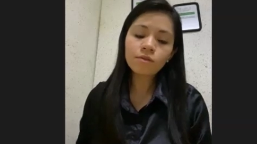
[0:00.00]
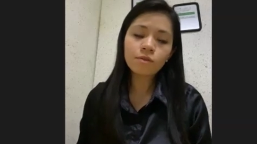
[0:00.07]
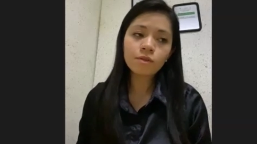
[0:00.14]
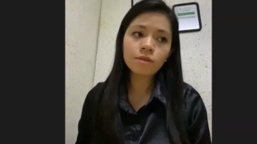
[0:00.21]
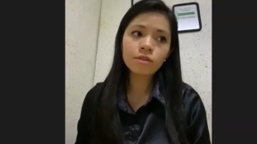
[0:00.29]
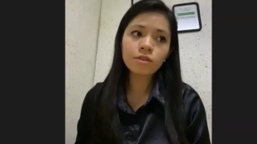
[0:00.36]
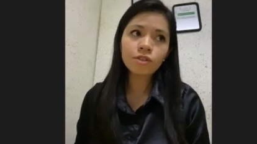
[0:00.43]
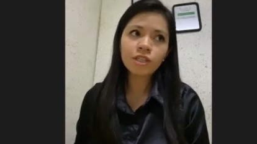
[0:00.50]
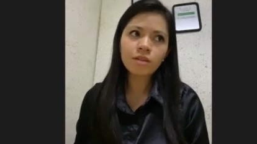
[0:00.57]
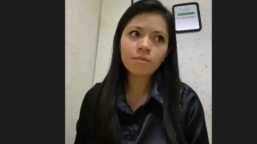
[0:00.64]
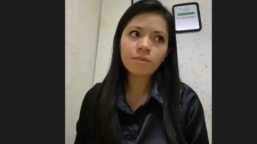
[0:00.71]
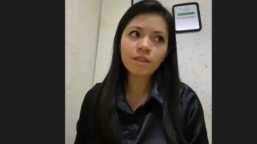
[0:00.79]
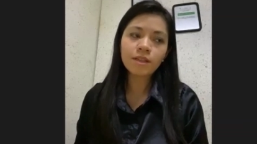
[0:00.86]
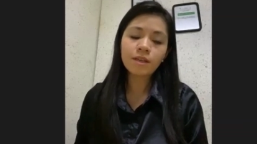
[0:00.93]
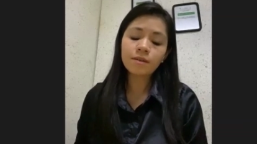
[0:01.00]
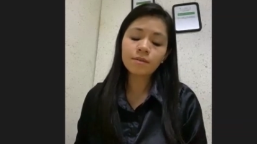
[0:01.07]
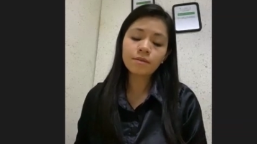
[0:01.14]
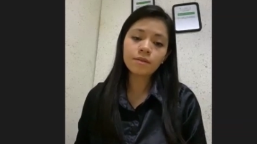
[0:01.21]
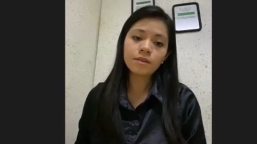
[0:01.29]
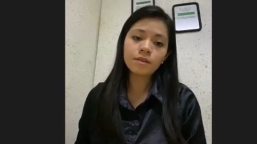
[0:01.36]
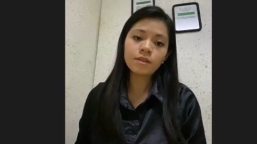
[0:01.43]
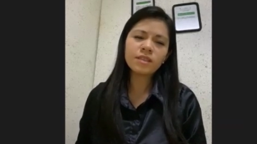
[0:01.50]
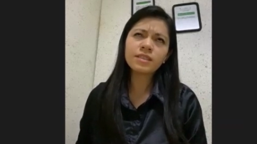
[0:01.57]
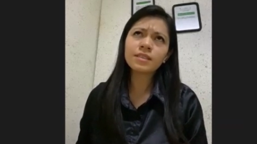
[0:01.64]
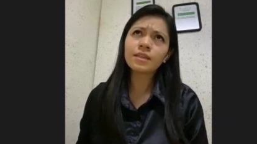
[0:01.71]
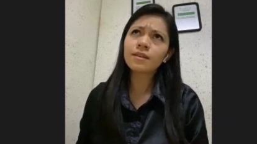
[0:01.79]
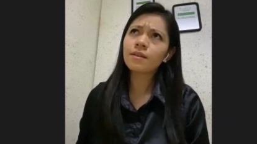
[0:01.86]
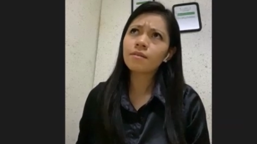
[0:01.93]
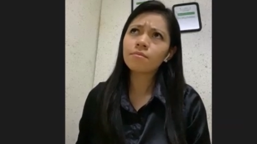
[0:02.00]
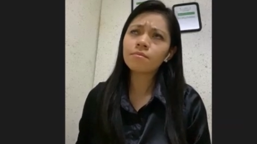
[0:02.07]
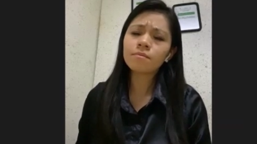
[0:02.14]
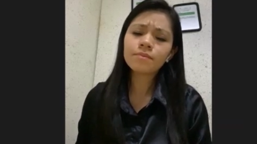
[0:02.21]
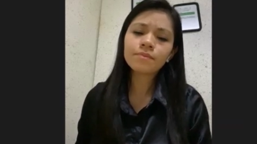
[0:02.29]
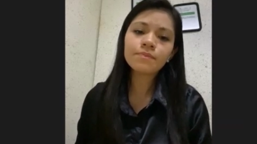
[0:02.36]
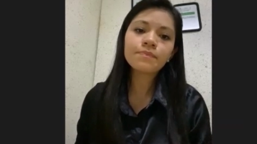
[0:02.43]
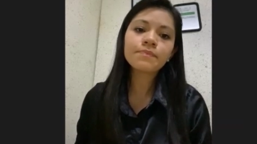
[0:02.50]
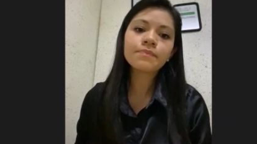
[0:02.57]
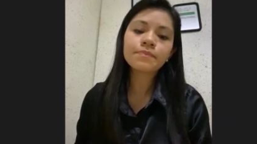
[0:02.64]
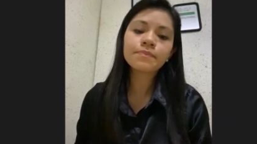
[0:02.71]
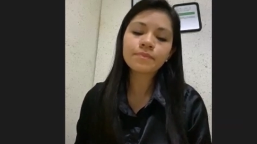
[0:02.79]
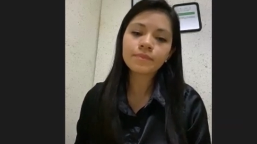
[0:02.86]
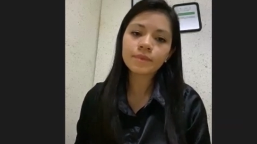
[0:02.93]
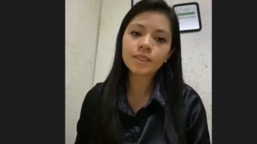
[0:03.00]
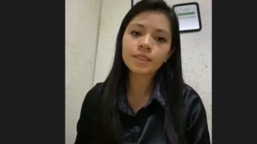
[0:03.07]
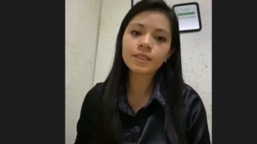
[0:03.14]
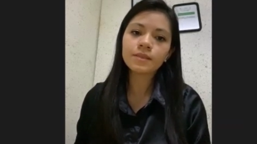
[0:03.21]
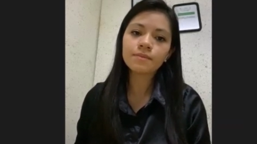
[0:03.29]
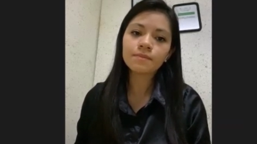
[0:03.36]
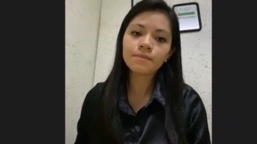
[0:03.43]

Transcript: you in social media in instagram yeah yes